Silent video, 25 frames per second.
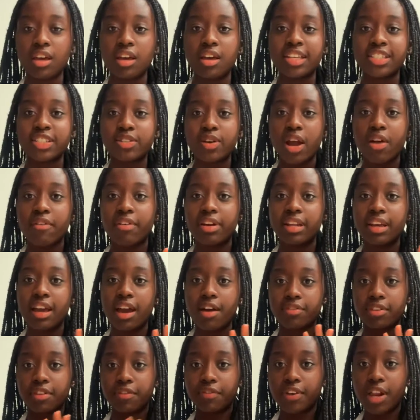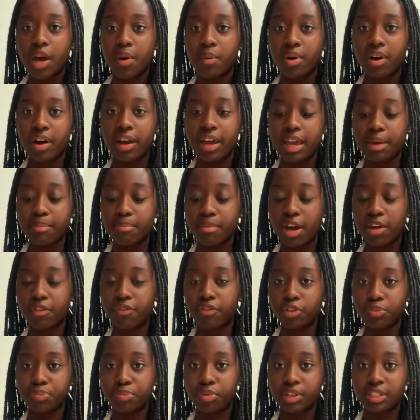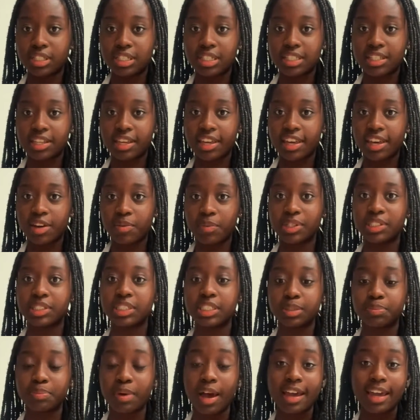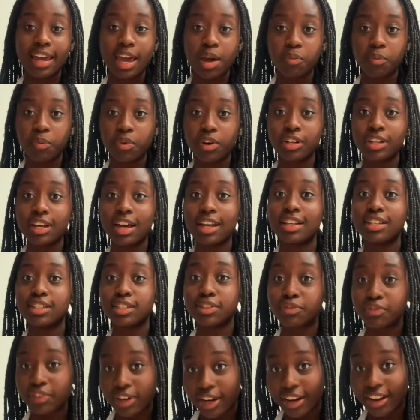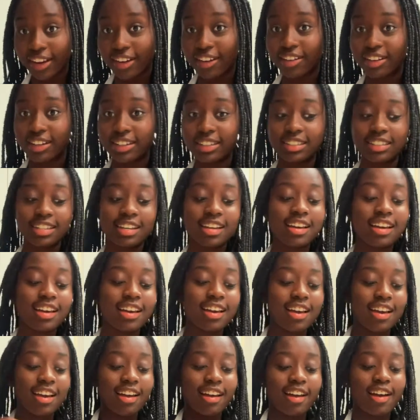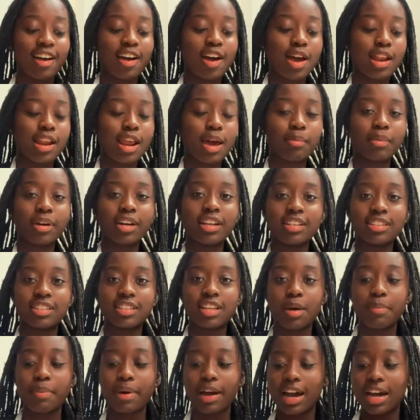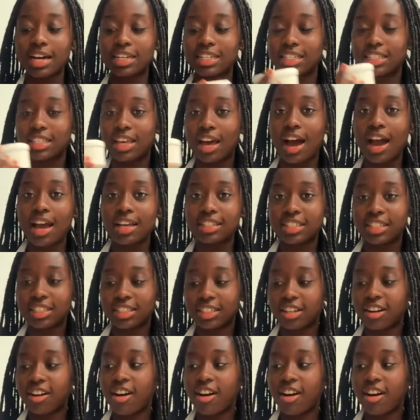So I already have the flour in my food processor here, which is by Kenwood, and it's really good. I'm going to start by adding the icing sugar